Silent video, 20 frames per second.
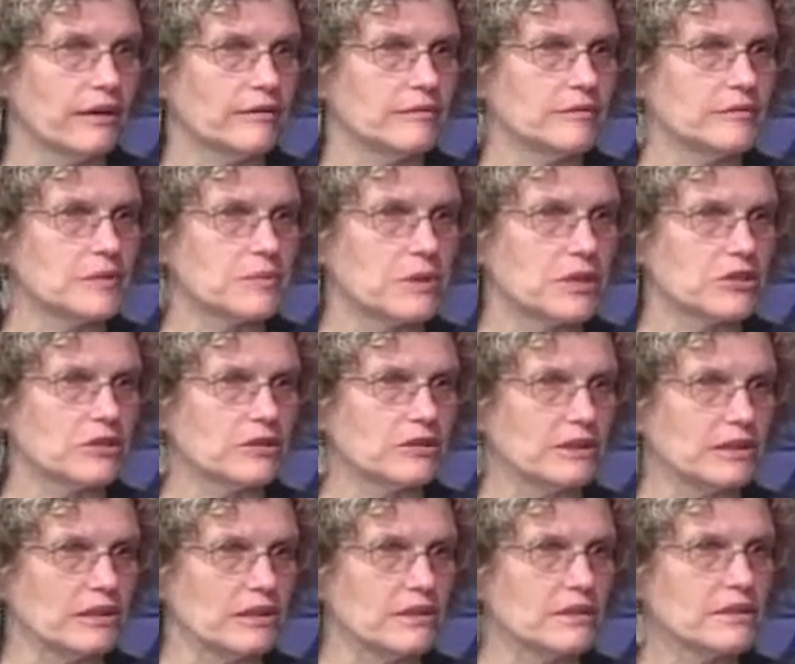special
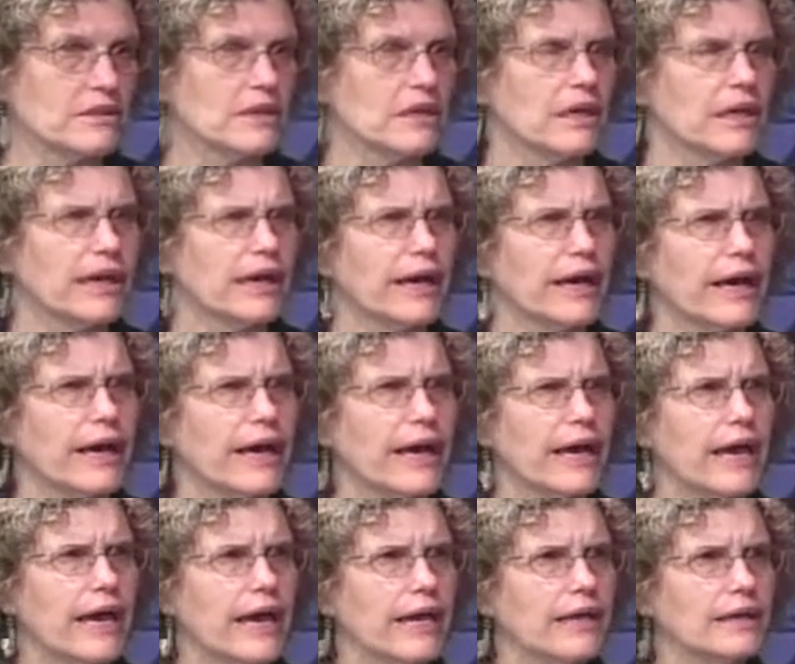needs.
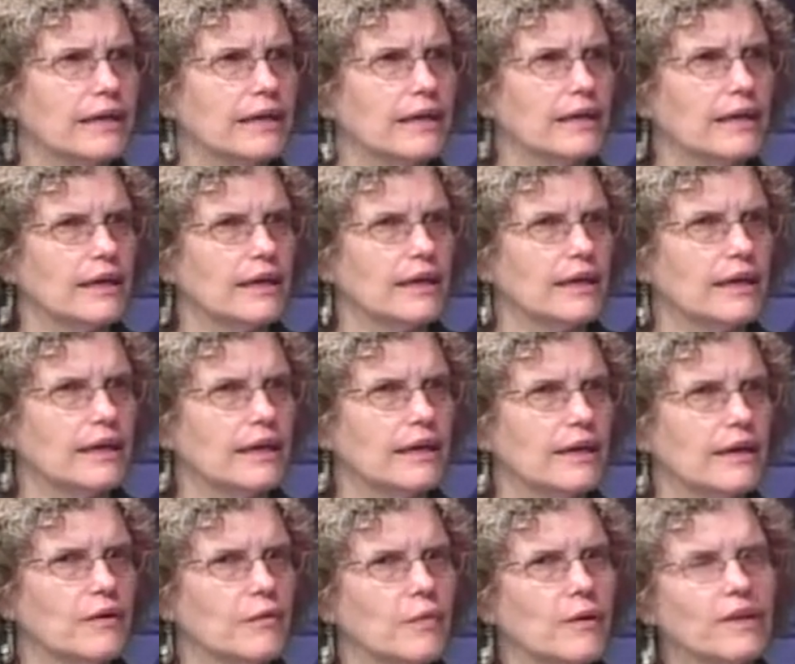And
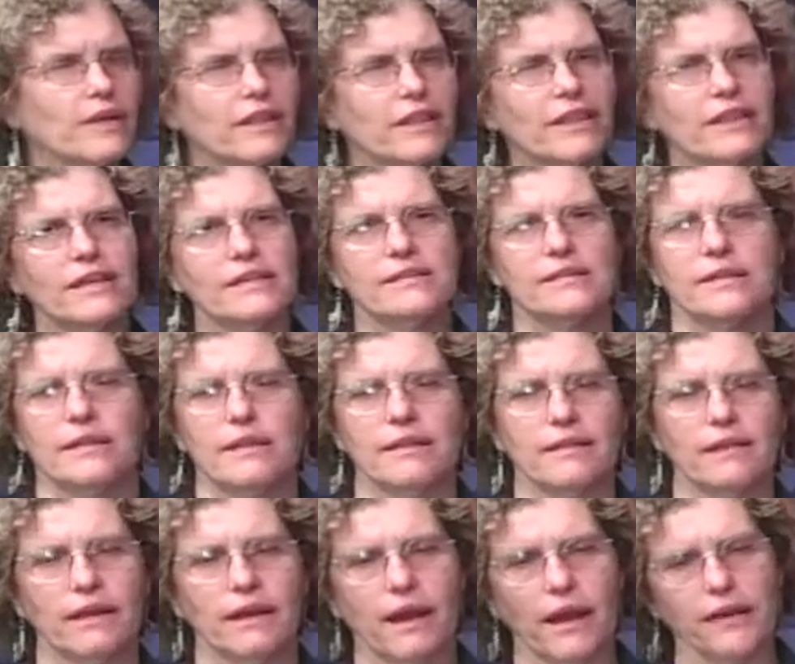one of the things
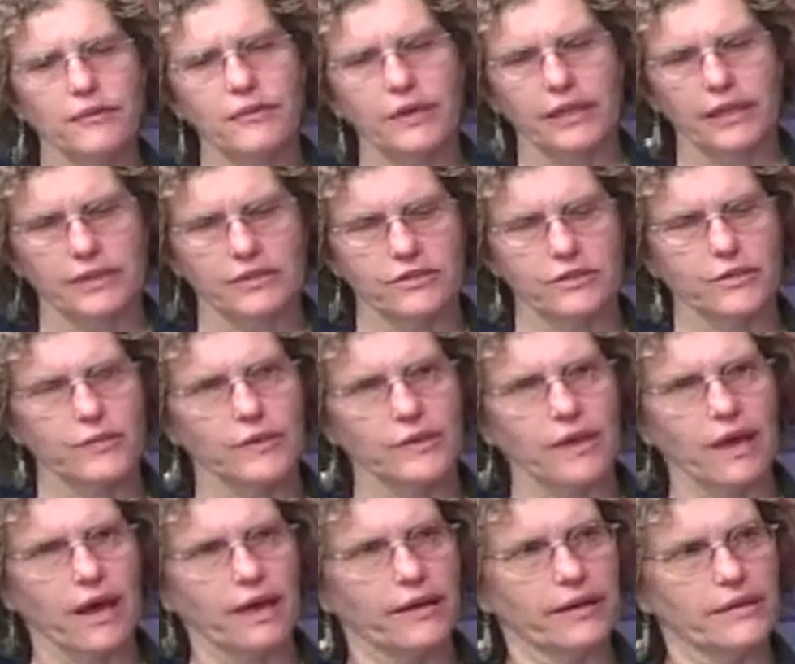that I run into a
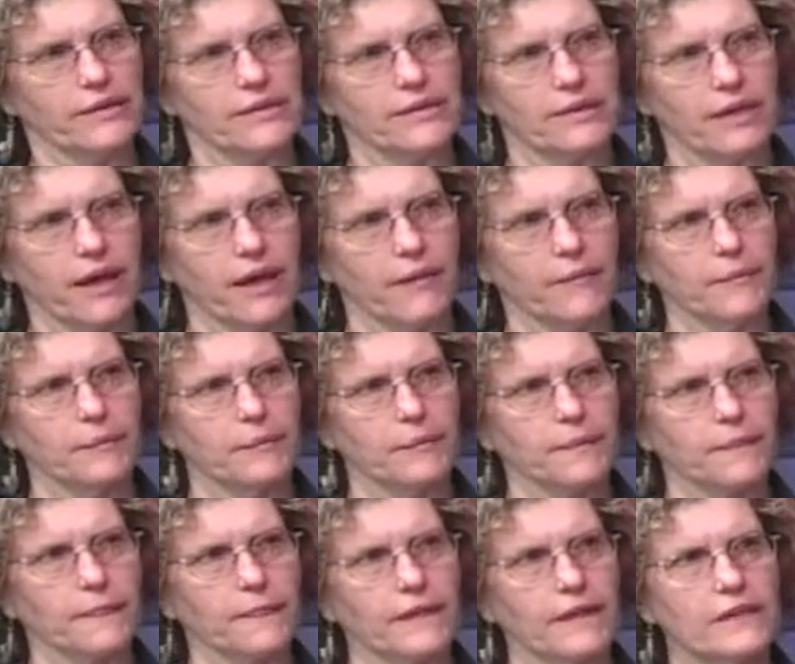lot is
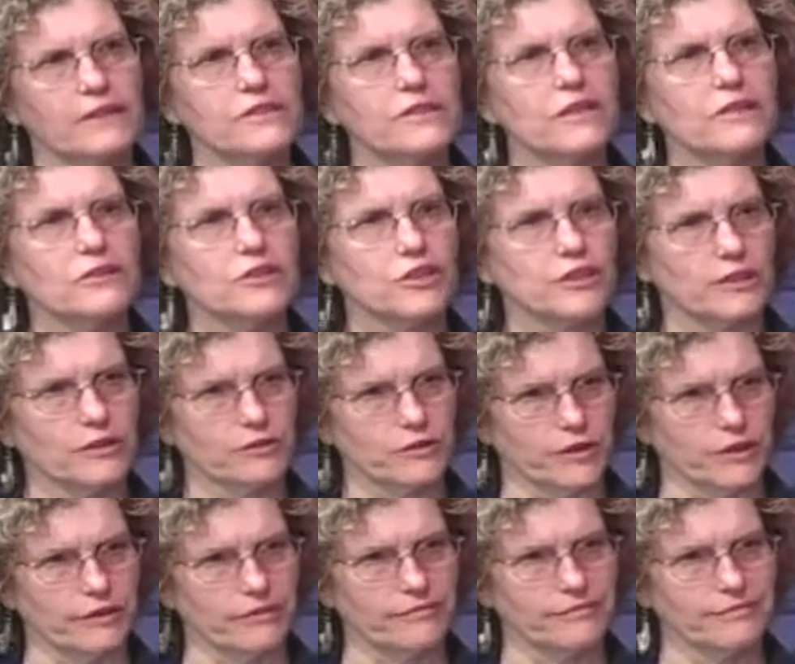adult
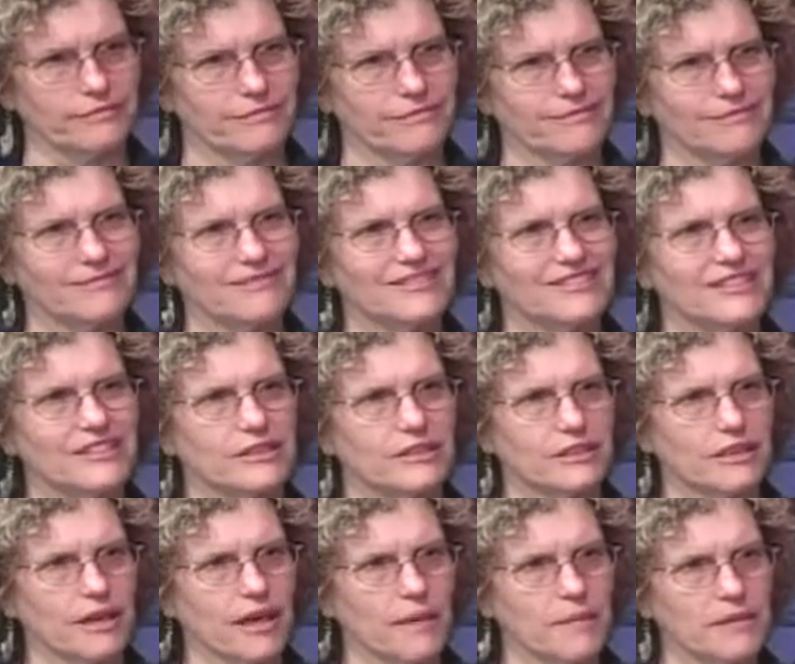children
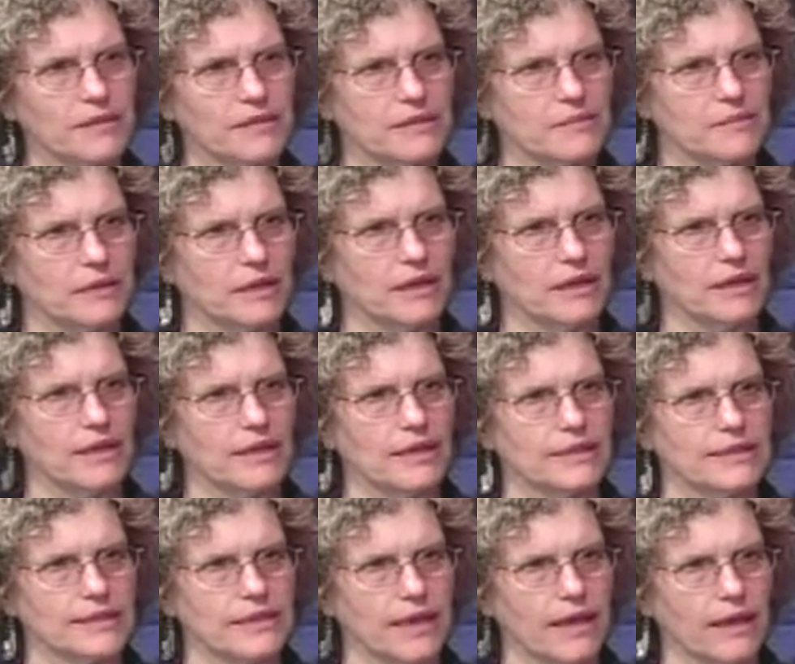coming to me
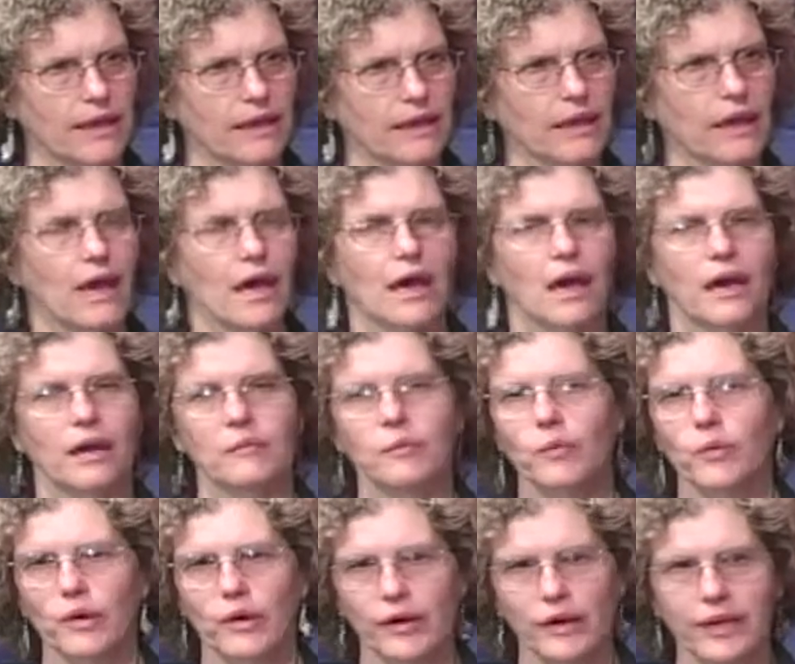and saying, I'm
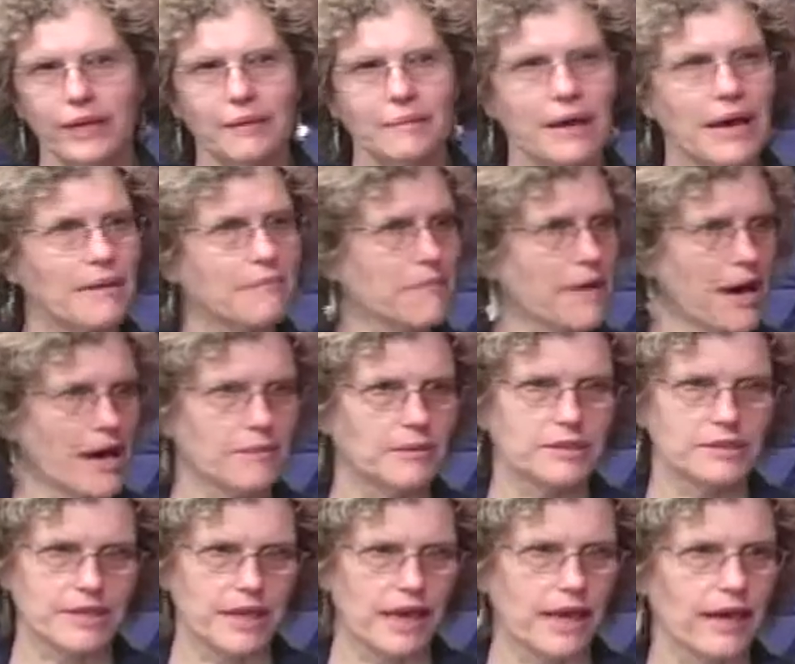worried about mom or
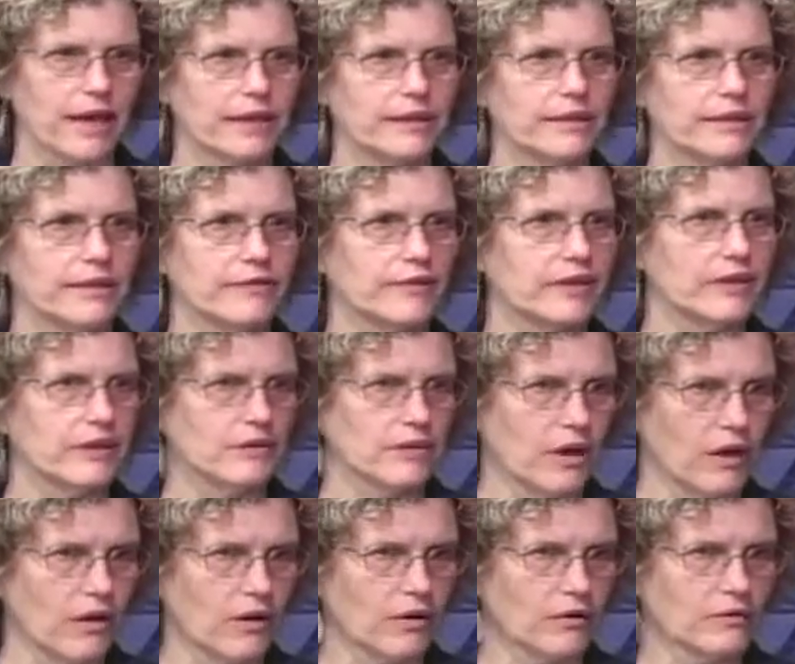dad living
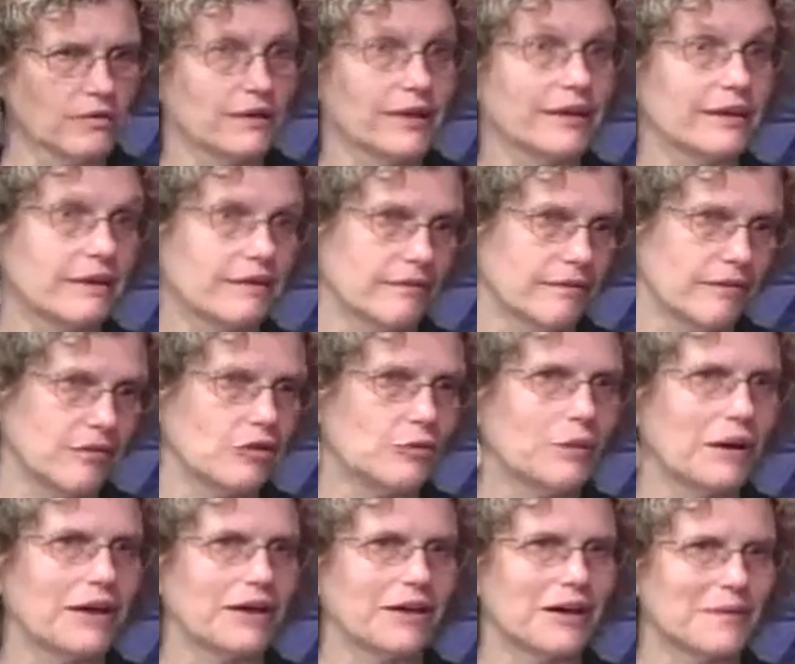alone, like you
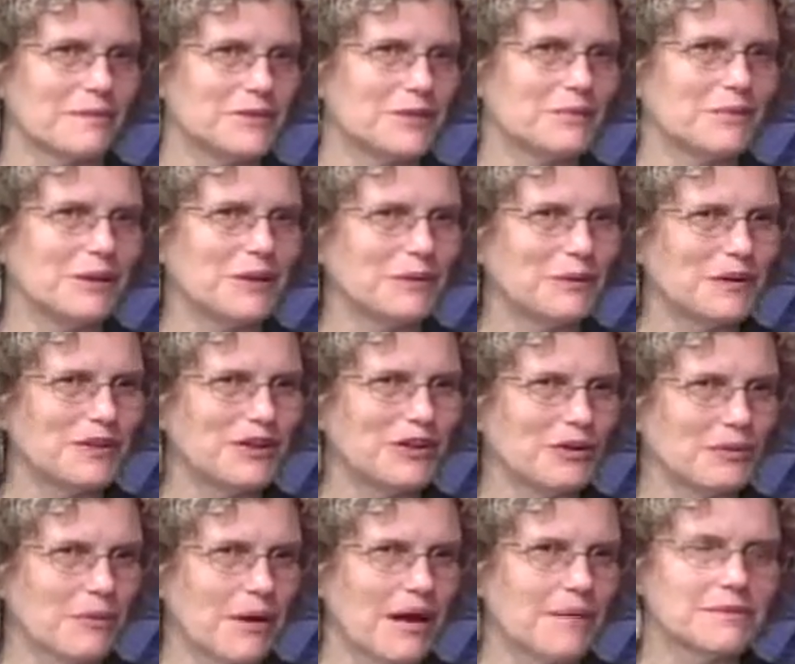might come to me with
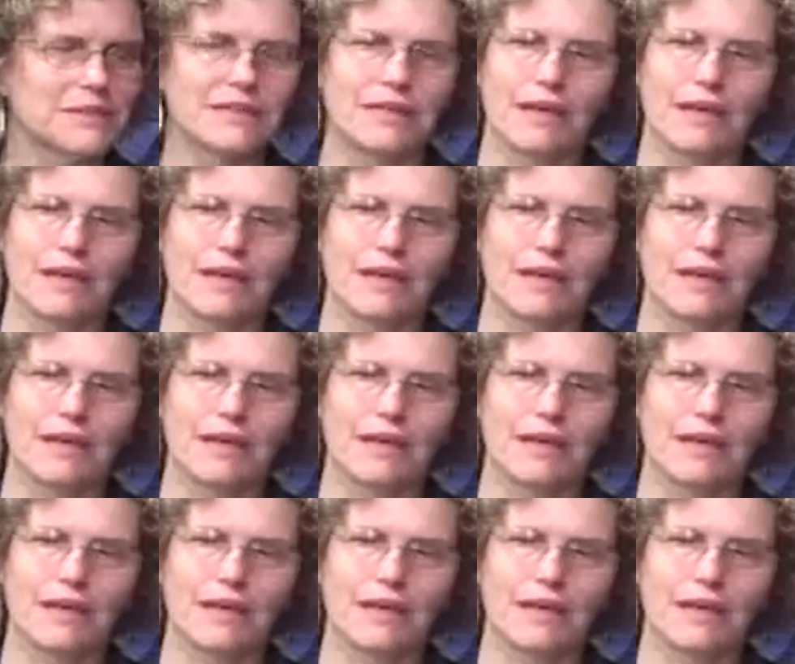your mom and say,